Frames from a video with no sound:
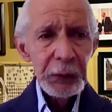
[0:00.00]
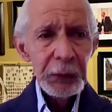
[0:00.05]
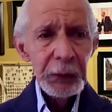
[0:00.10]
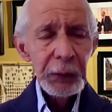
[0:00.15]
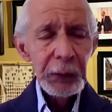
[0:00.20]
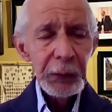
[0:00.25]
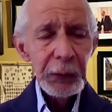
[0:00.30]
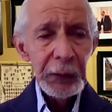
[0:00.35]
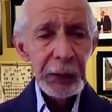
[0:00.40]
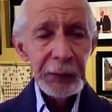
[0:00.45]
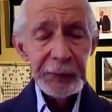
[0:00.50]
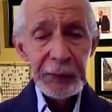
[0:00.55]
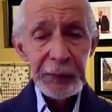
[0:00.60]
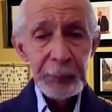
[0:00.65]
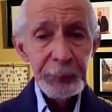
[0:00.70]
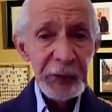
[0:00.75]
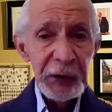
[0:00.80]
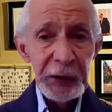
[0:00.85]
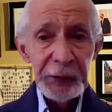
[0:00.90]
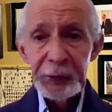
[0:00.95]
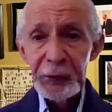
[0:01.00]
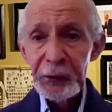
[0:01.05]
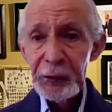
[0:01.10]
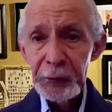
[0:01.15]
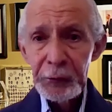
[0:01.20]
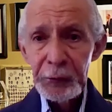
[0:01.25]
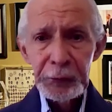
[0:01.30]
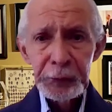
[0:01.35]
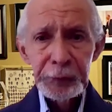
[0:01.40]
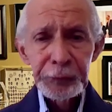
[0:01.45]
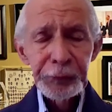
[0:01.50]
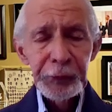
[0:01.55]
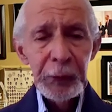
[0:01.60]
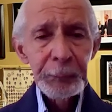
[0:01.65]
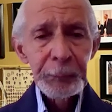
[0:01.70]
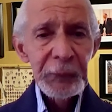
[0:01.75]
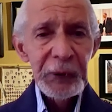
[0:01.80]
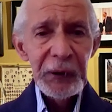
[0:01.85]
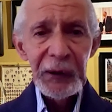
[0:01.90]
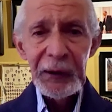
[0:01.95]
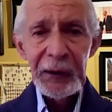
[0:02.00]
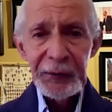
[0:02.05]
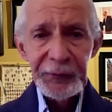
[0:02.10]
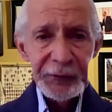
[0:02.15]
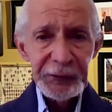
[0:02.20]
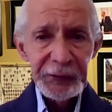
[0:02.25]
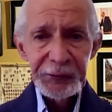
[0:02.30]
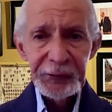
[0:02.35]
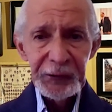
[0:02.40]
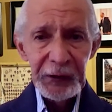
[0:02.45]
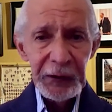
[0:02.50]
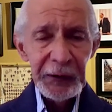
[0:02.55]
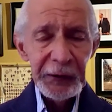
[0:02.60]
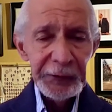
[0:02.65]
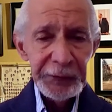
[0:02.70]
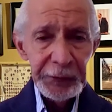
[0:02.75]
And I'm not hearing from either side